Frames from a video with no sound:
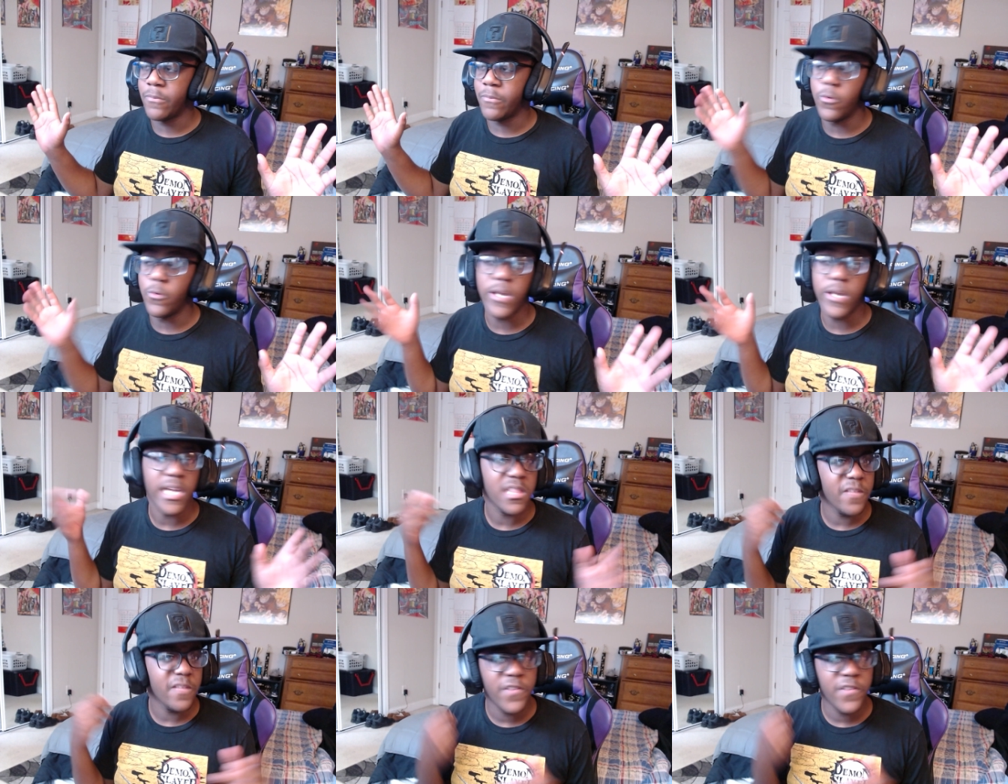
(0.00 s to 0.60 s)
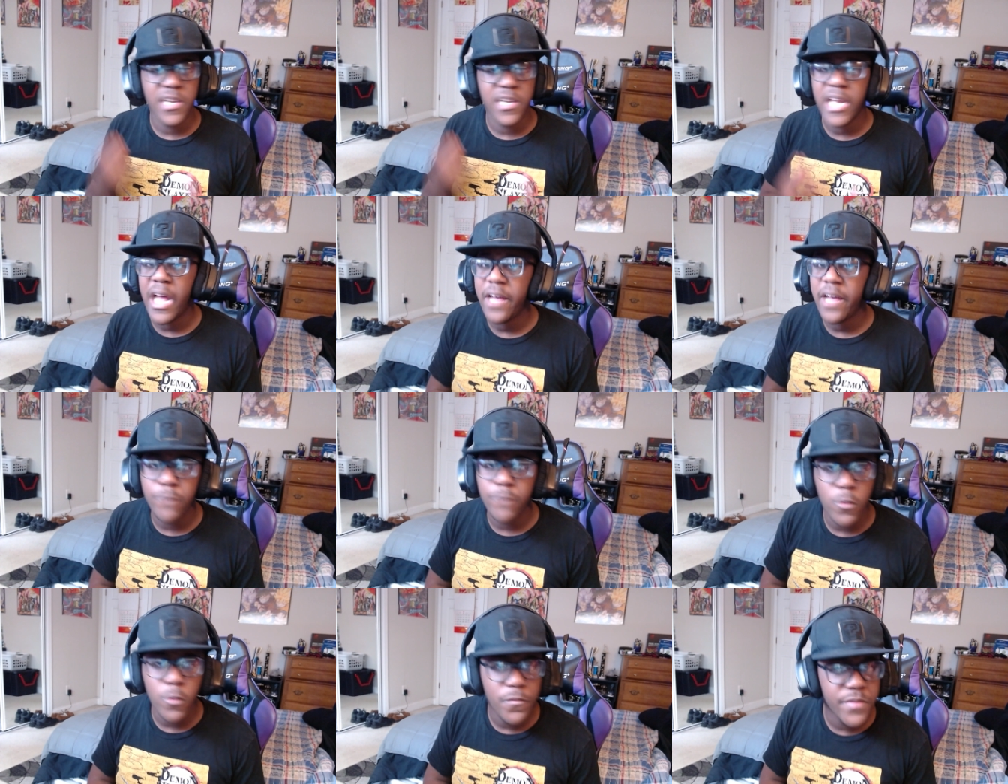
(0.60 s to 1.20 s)
We got the FNAF
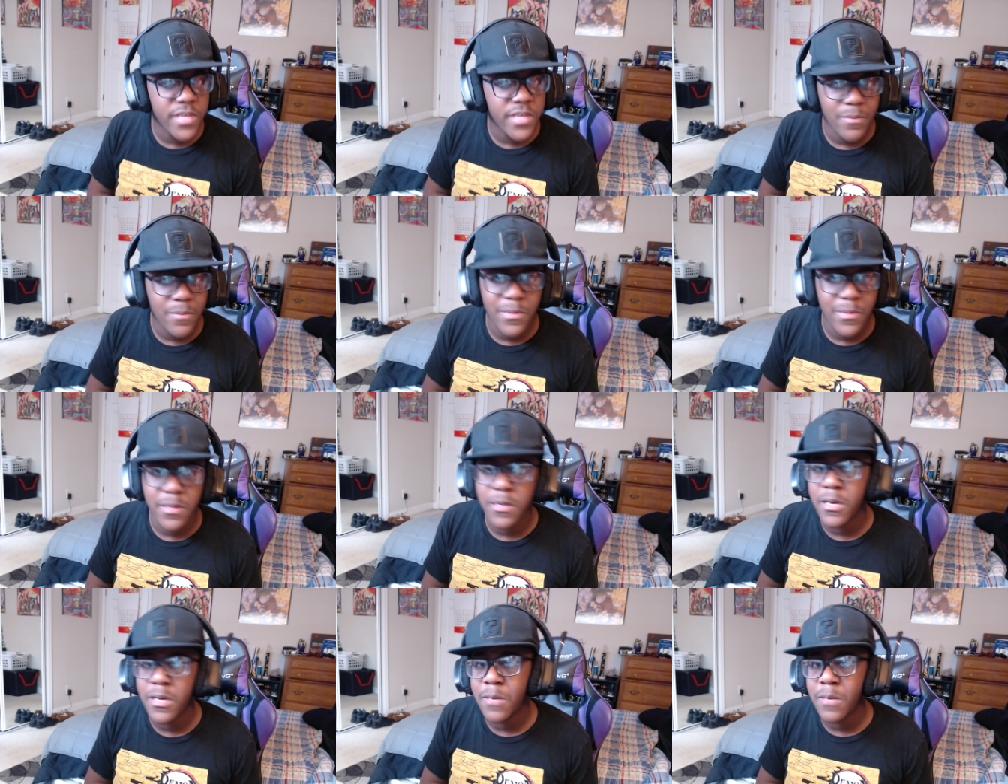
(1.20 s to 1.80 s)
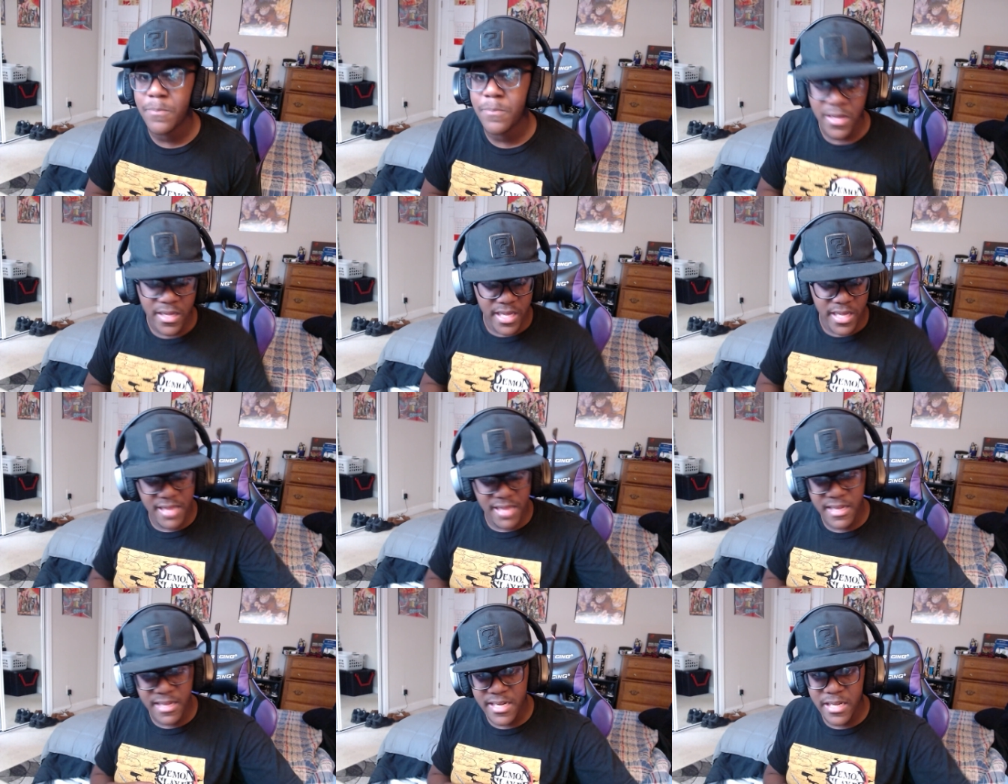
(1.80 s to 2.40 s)
movie coming up,
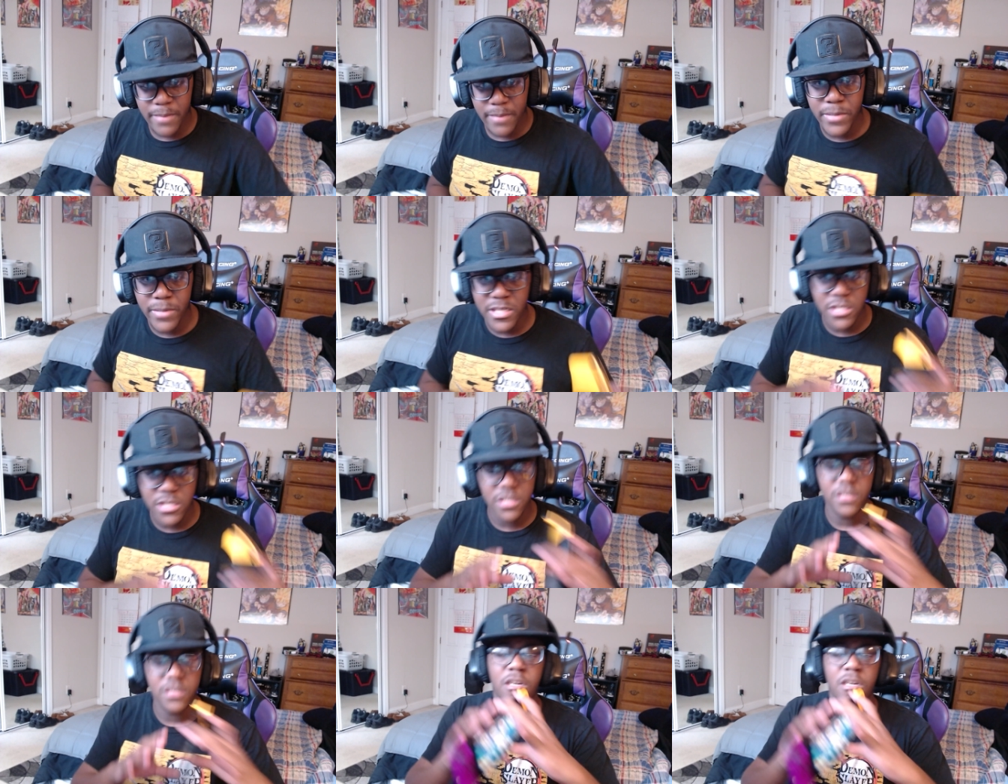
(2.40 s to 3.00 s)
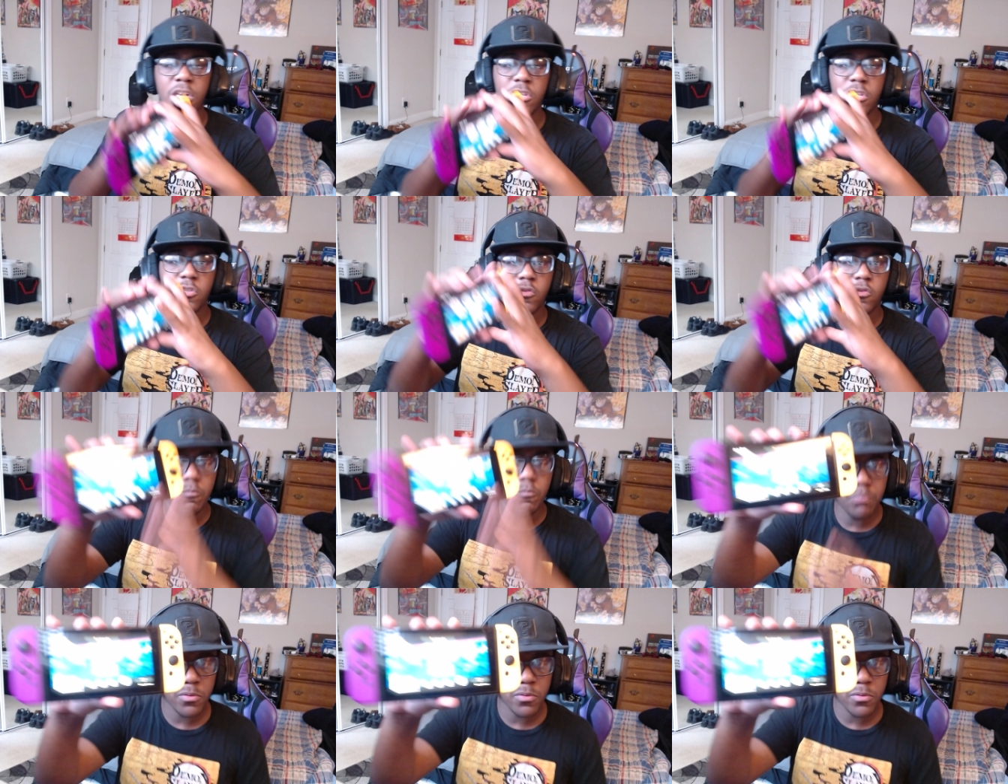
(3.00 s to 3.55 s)
and like I mentioned, Super